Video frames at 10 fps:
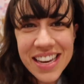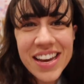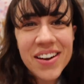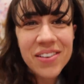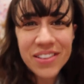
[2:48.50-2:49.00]

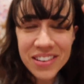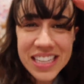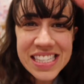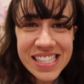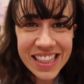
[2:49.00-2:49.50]
ew, they're
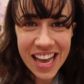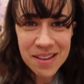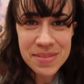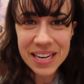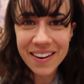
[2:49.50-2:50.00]
like
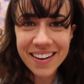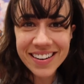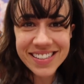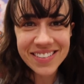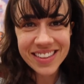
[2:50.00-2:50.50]
slimier
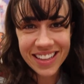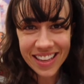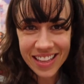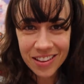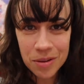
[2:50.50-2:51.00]
or something.
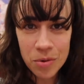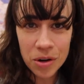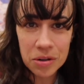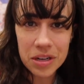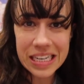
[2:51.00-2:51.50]
Like they look more
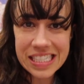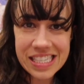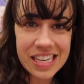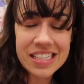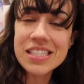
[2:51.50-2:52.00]

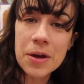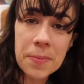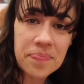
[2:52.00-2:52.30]
greasy, so